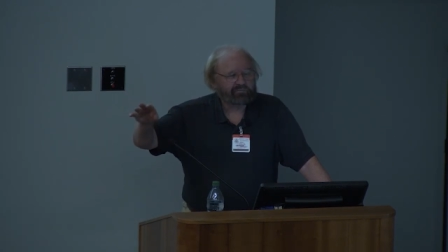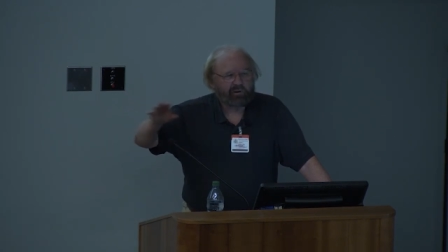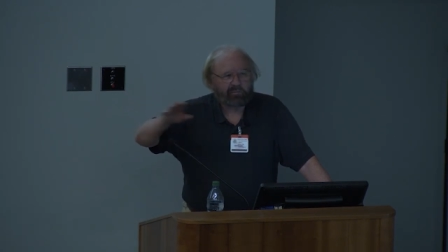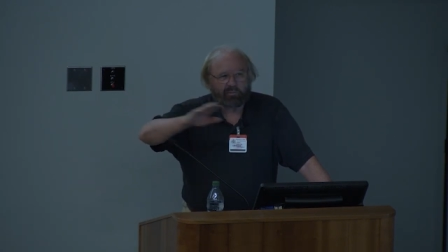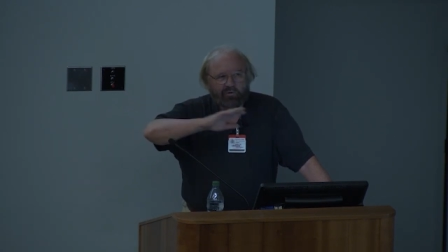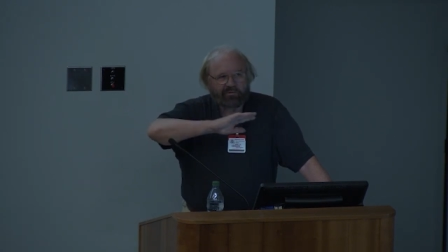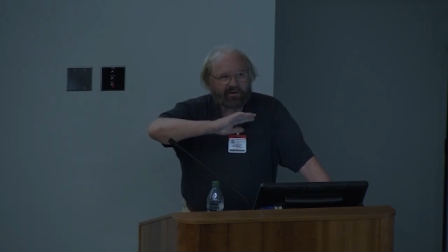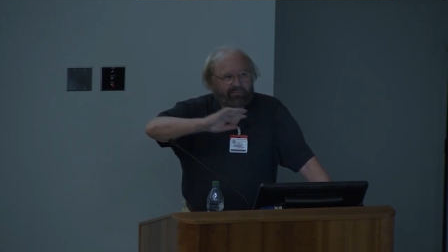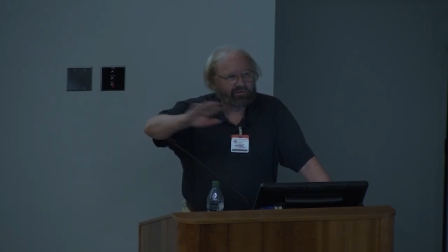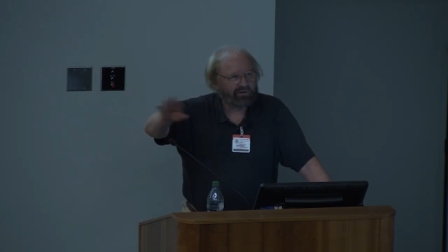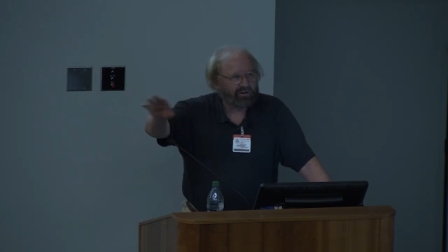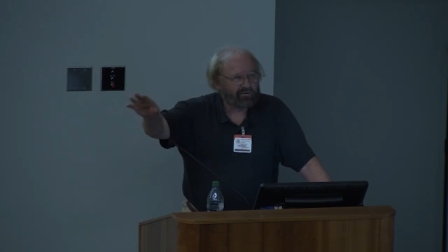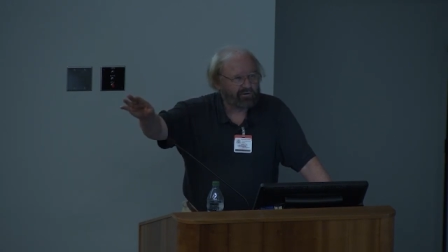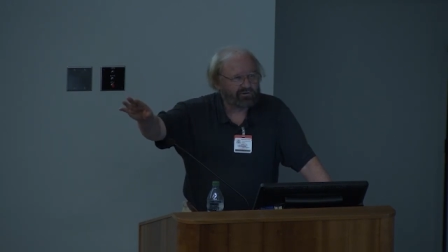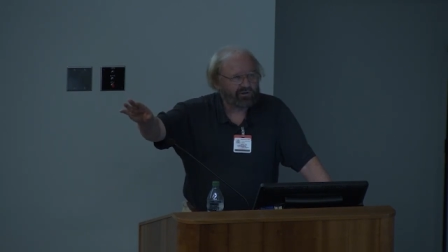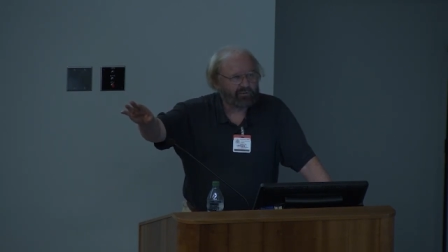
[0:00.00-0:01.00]
people who've never
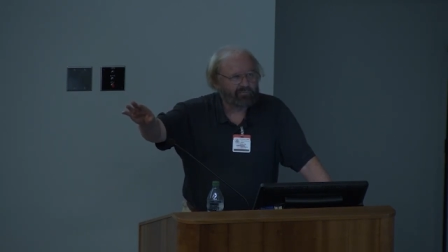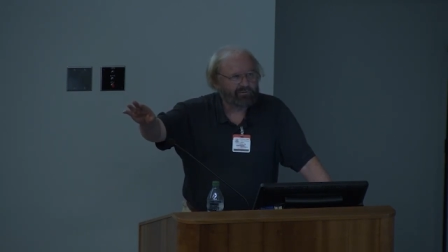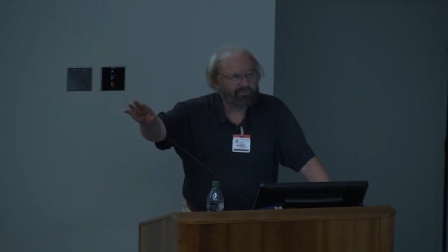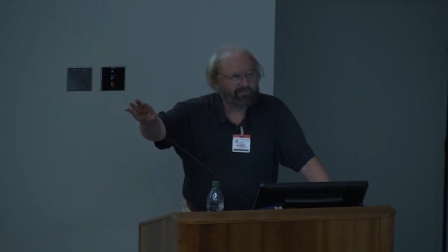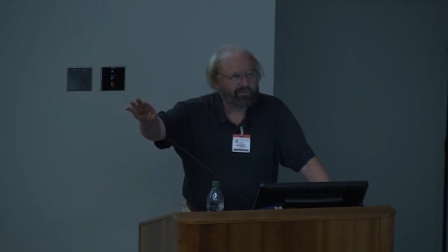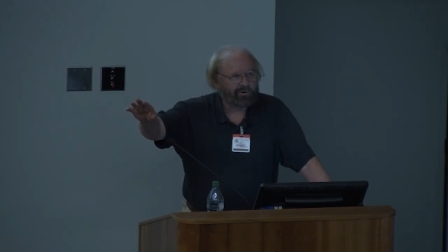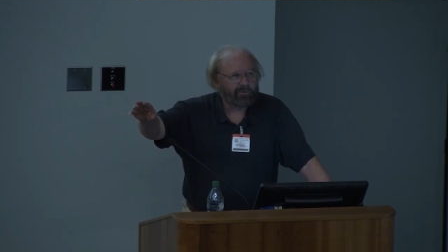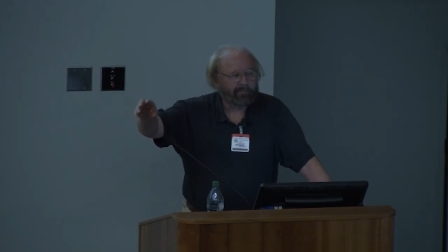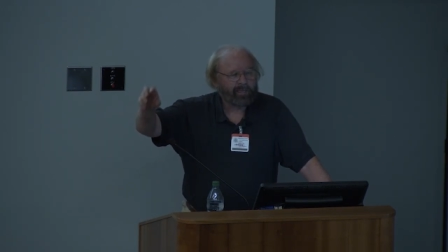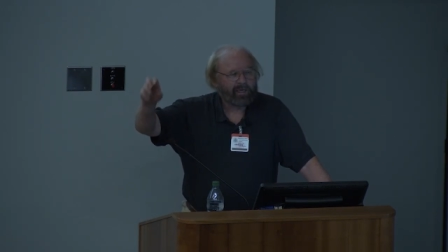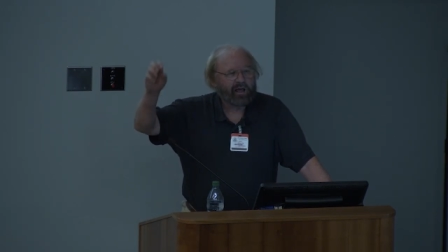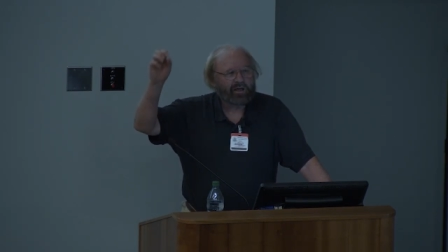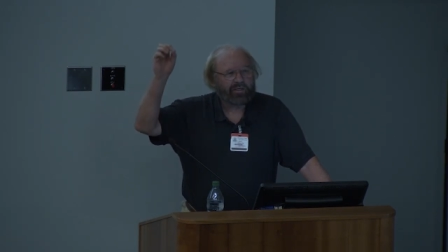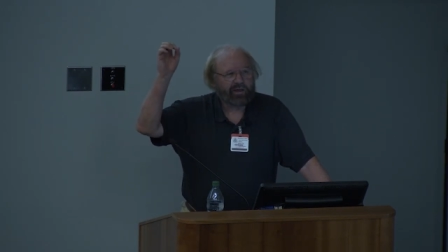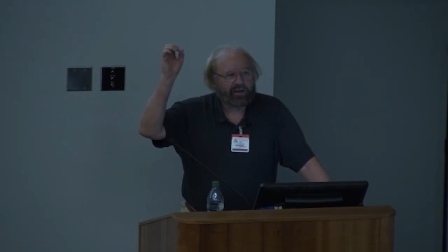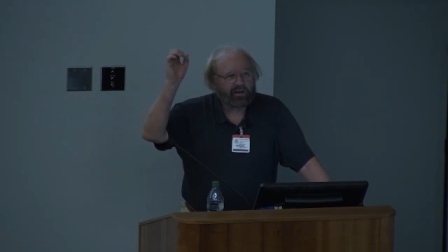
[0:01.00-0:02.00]
done the job before,
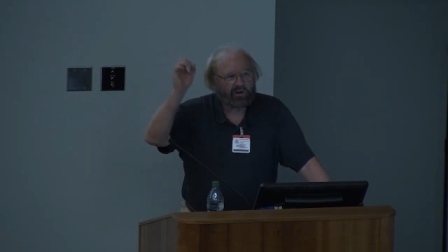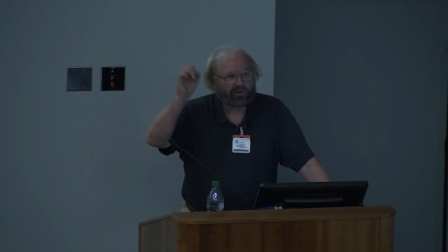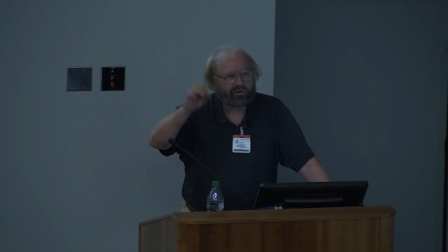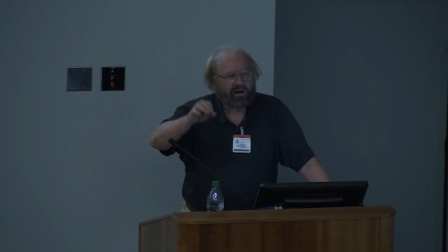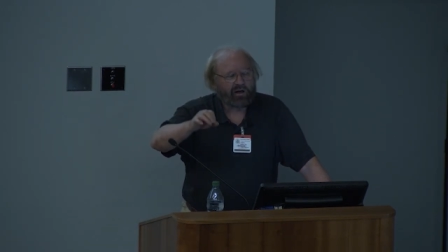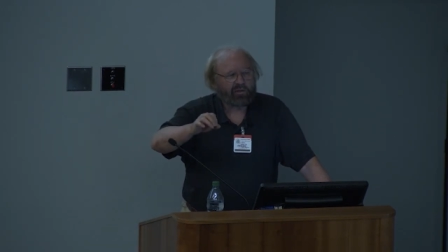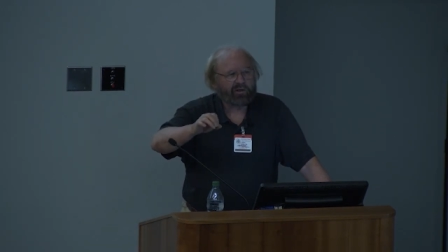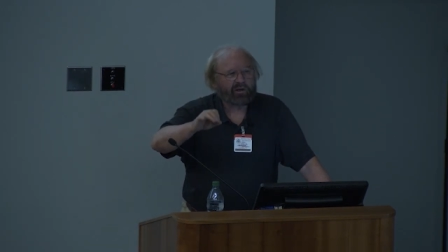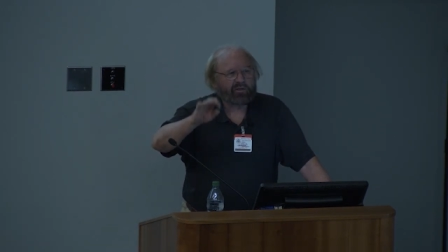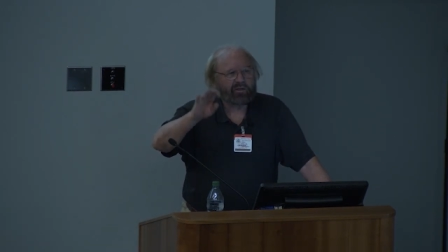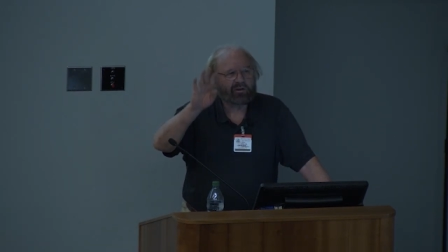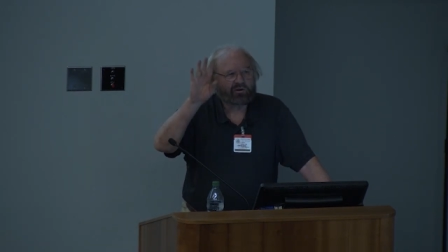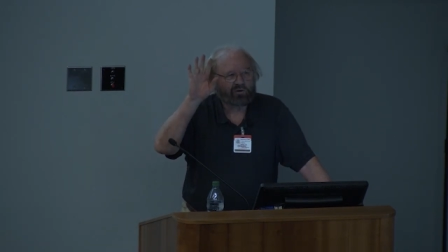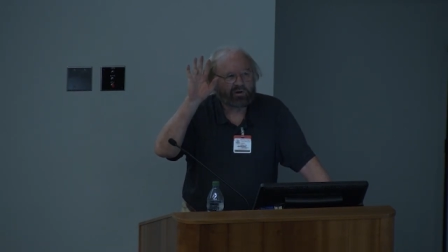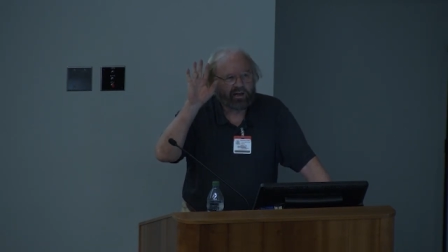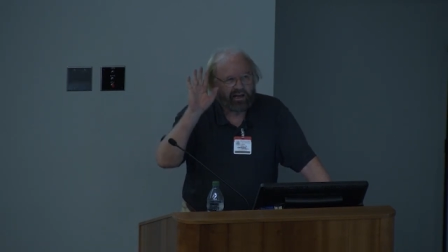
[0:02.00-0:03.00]
they go down there,
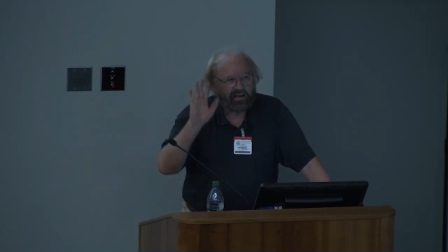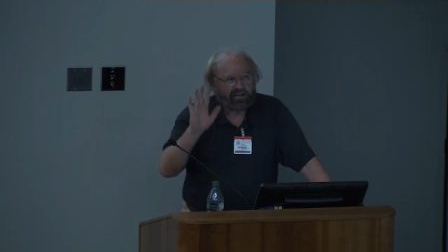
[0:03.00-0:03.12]
they do an